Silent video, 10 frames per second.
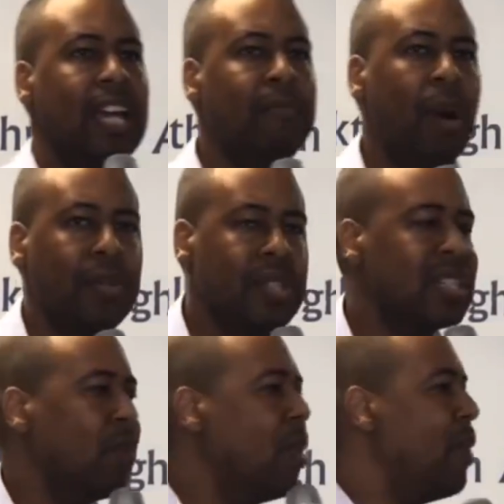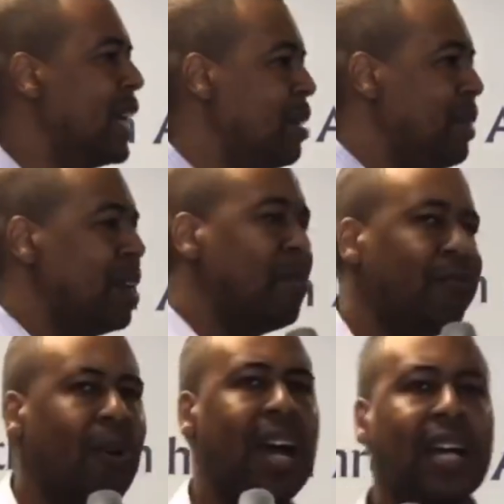And Moses said, well, wait a minute.
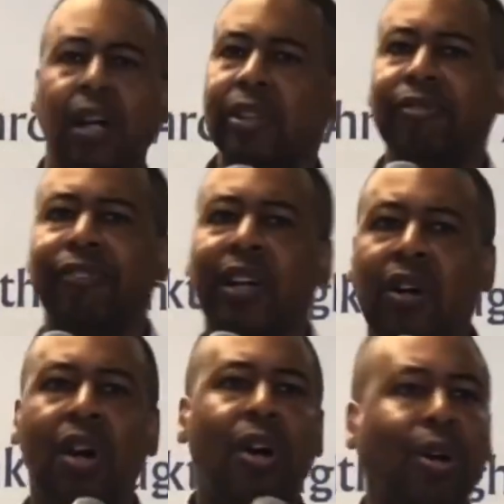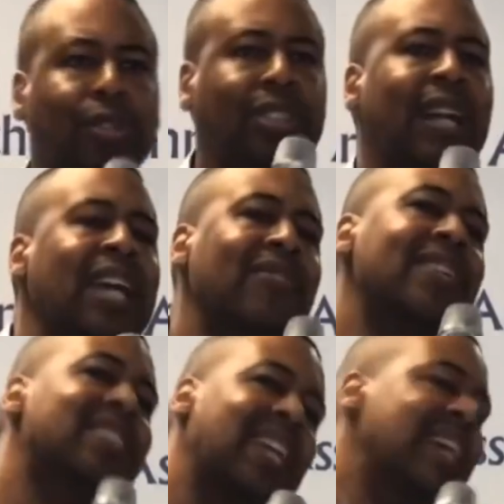Before I go to Pharaoh, who should I
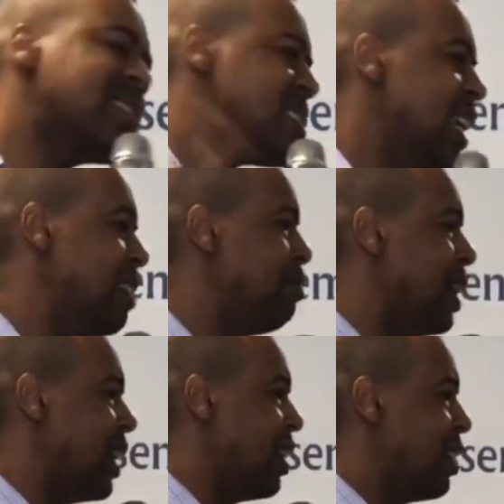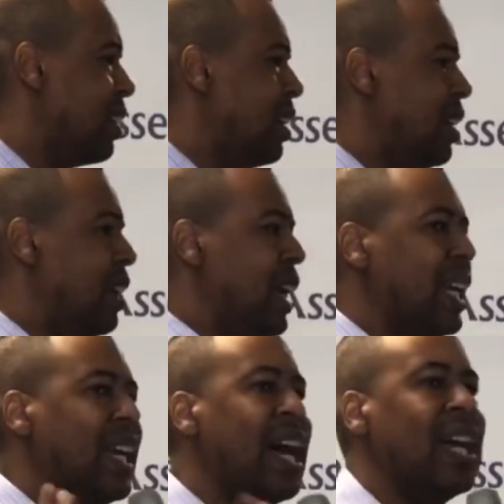even say sent me?
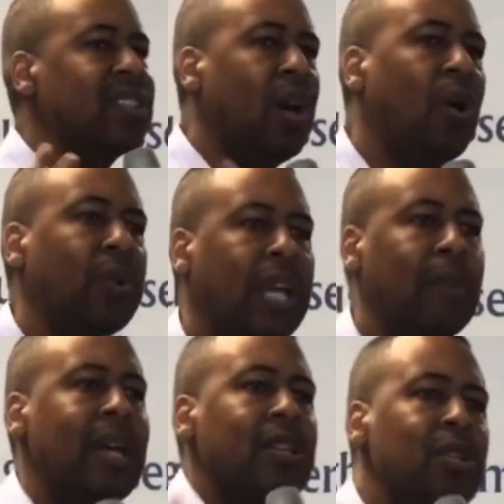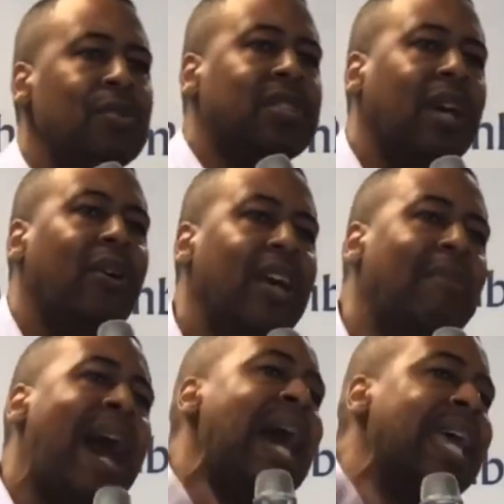And God told him, you tell
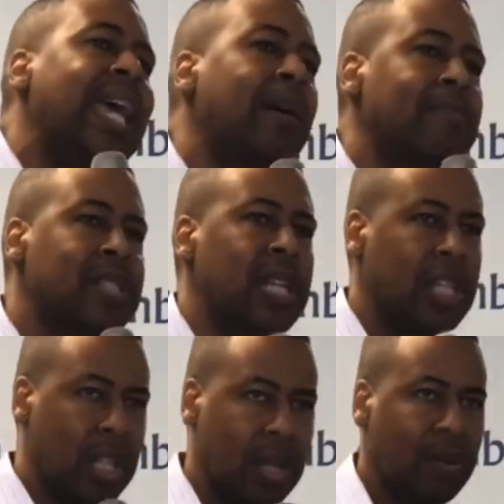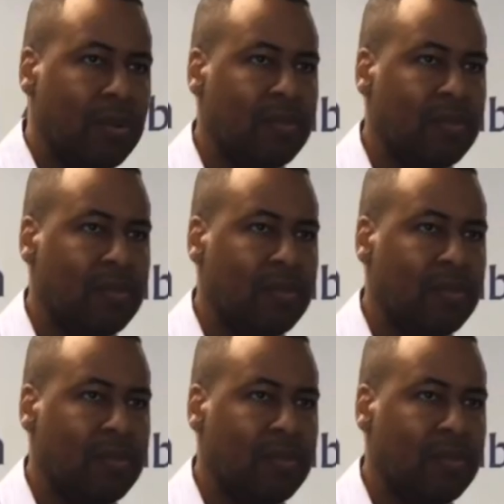him I am sent you.